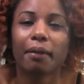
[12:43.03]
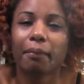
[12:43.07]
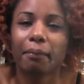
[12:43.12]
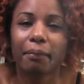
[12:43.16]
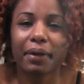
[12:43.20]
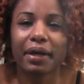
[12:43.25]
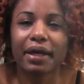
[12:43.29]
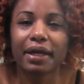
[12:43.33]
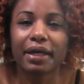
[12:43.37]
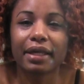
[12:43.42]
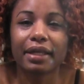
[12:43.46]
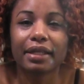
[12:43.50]

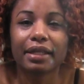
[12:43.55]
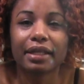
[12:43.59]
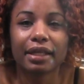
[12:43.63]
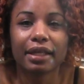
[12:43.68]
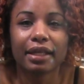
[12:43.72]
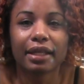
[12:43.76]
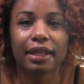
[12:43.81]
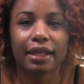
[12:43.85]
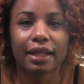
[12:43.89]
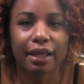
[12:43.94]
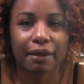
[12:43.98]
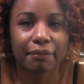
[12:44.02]
But
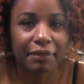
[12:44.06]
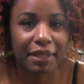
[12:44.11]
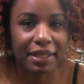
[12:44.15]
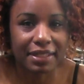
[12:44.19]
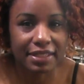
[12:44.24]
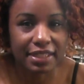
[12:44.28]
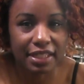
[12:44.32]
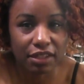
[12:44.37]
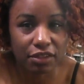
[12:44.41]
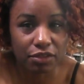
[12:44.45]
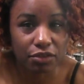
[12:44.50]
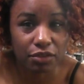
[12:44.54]
I'm
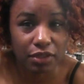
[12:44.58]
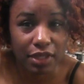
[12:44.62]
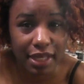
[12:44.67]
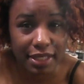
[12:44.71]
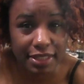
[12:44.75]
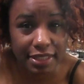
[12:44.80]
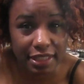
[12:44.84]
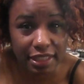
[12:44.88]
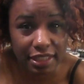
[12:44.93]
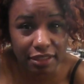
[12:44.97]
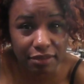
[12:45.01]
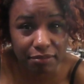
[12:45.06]
not telling you
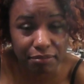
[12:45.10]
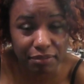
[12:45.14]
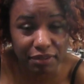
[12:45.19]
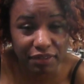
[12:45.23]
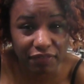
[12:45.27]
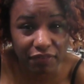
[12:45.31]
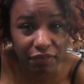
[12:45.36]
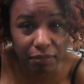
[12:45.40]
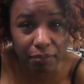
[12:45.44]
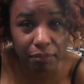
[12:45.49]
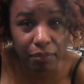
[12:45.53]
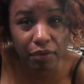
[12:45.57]
not to eat a
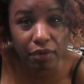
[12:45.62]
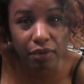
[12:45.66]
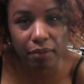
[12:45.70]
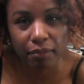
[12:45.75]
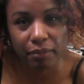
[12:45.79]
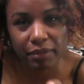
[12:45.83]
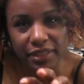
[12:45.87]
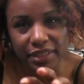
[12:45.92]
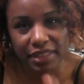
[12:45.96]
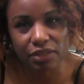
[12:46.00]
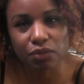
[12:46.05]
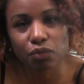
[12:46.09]
beef or pork,
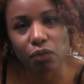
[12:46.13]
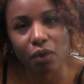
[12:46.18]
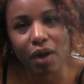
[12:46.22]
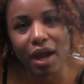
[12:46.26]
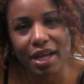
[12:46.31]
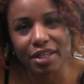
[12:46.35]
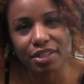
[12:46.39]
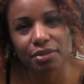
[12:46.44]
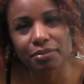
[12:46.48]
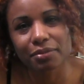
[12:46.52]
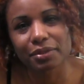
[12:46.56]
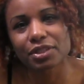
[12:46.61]
but just
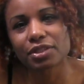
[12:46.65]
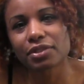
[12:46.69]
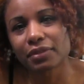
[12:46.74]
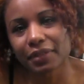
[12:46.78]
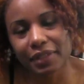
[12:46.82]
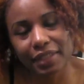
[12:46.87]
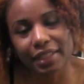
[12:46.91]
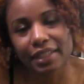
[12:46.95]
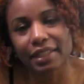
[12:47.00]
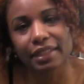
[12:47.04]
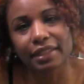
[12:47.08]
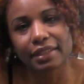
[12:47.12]
watch what you
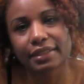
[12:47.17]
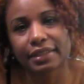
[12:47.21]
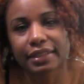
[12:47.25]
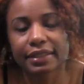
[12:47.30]
eat.